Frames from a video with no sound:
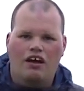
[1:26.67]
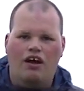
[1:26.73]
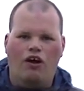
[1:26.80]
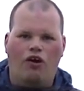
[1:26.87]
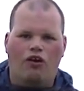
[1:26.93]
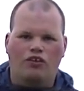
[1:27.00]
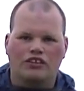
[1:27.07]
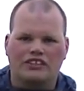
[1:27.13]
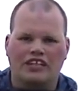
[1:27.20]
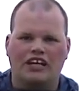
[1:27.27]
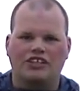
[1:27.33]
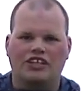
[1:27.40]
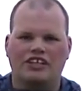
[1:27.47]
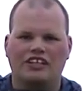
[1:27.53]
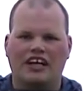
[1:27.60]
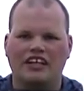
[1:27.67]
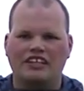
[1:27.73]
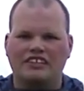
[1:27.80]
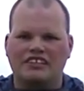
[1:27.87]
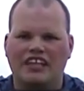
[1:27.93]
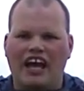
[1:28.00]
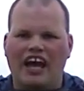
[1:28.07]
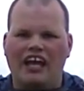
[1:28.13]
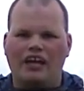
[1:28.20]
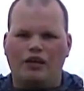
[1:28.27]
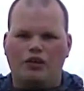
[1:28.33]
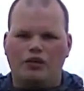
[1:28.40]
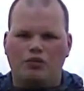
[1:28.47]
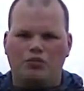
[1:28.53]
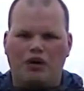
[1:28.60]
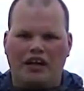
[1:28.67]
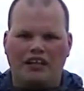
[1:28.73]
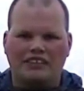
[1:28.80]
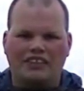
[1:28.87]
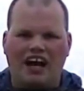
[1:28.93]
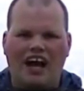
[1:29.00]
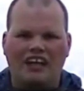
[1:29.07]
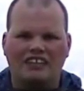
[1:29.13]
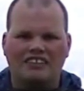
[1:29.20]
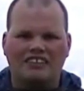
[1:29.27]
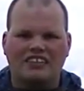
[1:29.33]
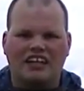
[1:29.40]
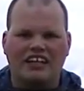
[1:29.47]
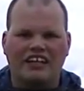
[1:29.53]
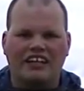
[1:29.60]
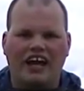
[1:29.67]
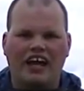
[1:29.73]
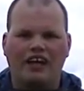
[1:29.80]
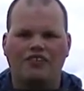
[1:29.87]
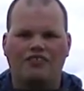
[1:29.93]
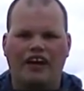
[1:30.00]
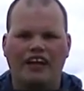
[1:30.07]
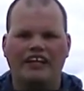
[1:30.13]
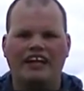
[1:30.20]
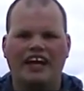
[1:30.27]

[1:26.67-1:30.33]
Oh, it's such a nice day, but it's hot and sunny day right